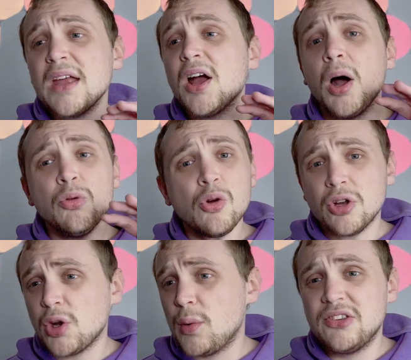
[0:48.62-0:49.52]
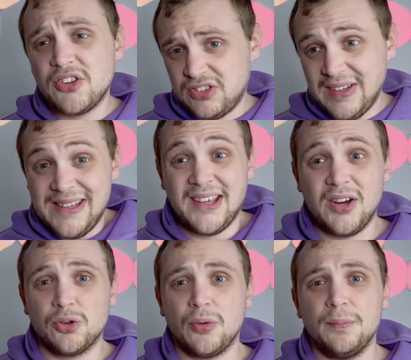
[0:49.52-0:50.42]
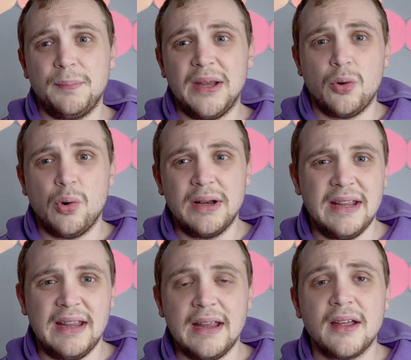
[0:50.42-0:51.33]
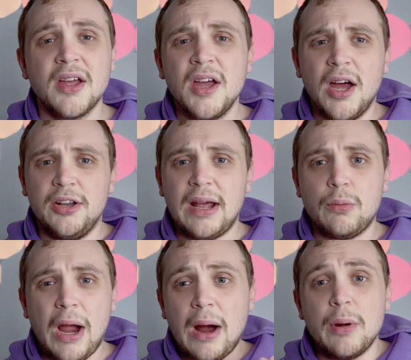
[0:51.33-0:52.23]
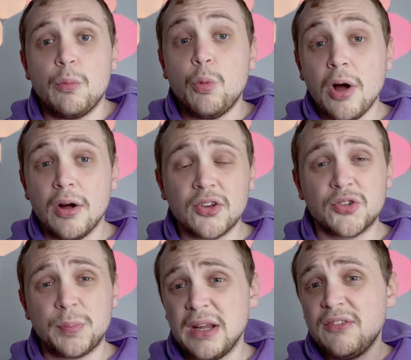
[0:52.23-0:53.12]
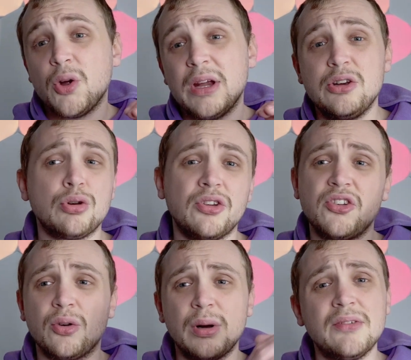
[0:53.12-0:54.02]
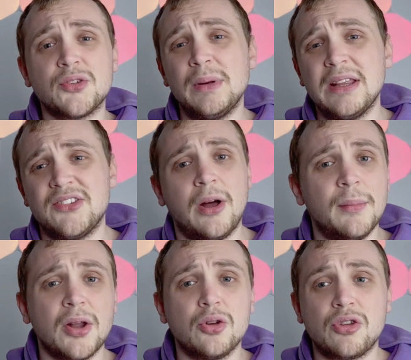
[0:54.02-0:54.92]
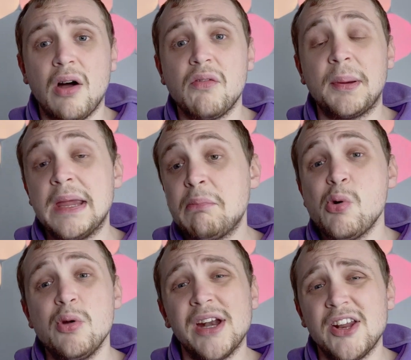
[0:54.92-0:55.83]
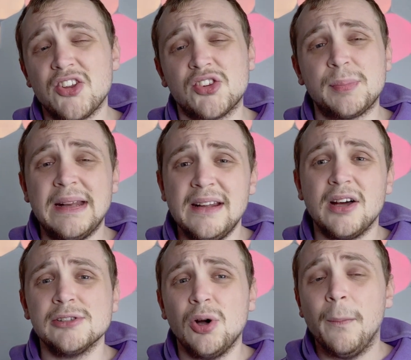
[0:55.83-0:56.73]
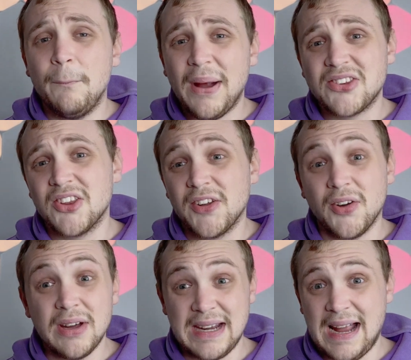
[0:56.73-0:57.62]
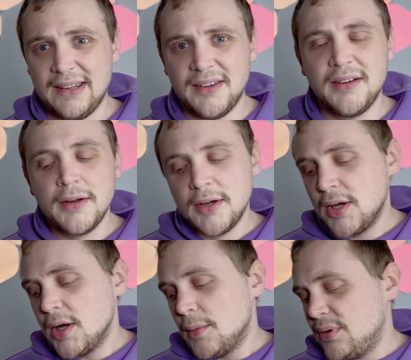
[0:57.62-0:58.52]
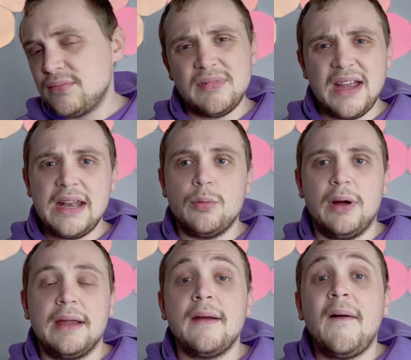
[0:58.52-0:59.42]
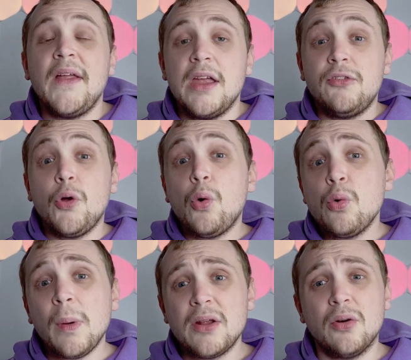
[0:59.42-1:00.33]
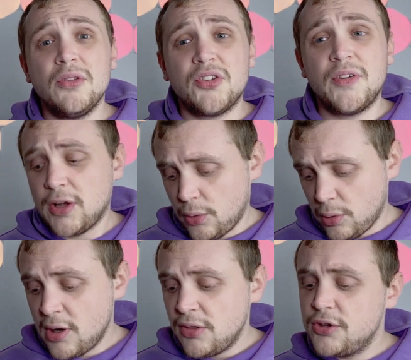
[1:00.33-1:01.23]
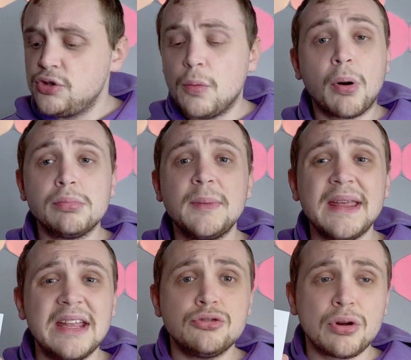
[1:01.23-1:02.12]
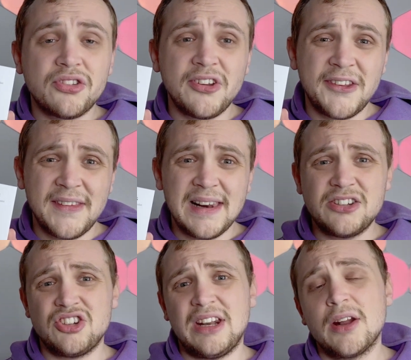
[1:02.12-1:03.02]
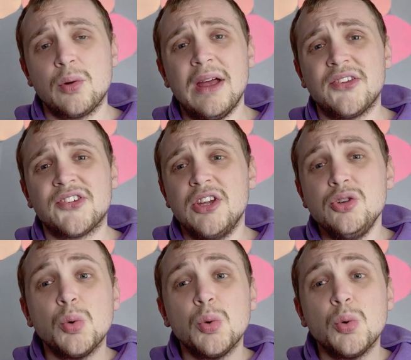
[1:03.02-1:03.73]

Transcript: I'm not going to go into details on Bitcoin here and how it works, but if you're interested, I'll leave some links down below to other people who can explain it a lot better than I can. But anyway, if you're already on this video, then you're probably interested in the Ledger Nano S and you